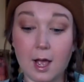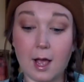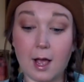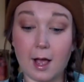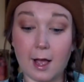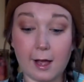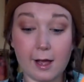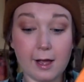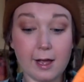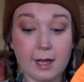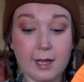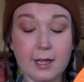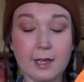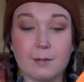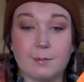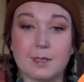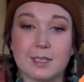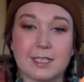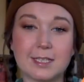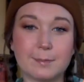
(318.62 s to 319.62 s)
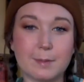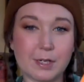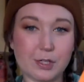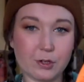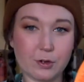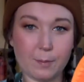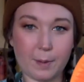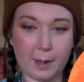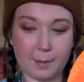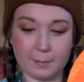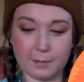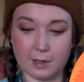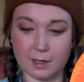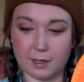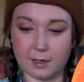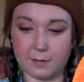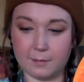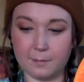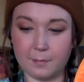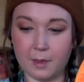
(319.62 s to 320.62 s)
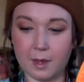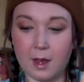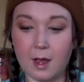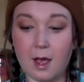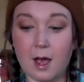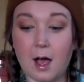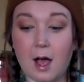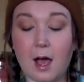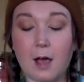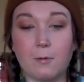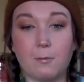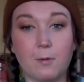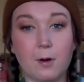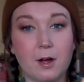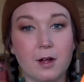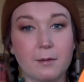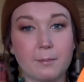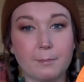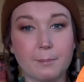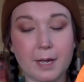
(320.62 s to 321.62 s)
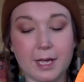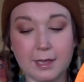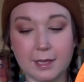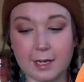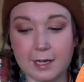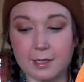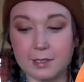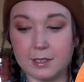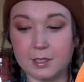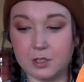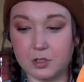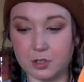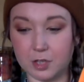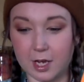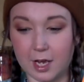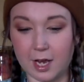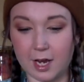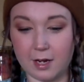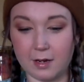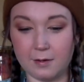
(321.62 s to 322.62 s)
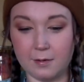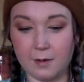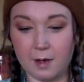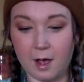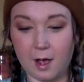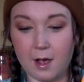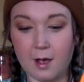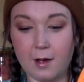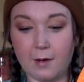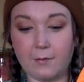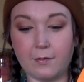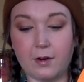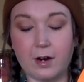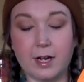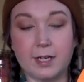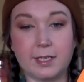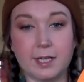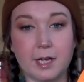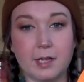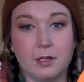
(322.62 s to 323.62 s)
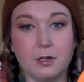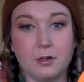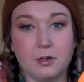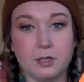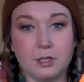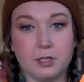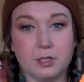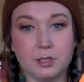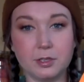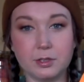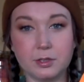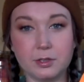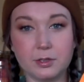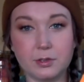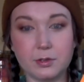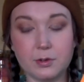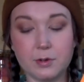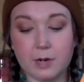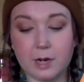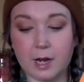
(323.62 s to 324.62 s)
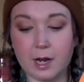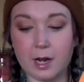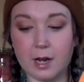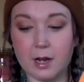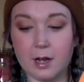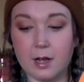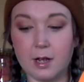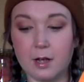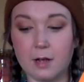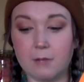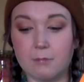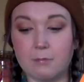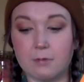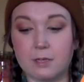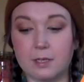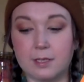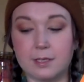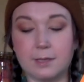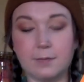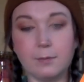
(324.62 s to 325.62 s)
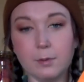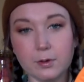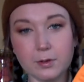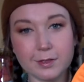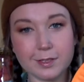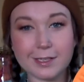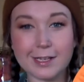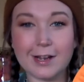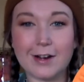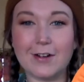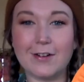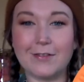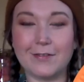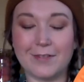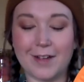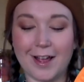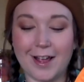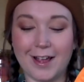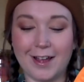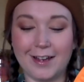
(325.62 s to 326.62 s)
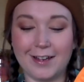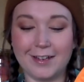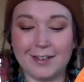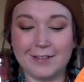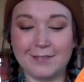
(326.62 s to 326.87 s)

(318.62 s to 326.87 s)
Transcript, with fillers: I am a special pumpkin. I want my light to shine, for I tell a Christian story with symbols that are fine.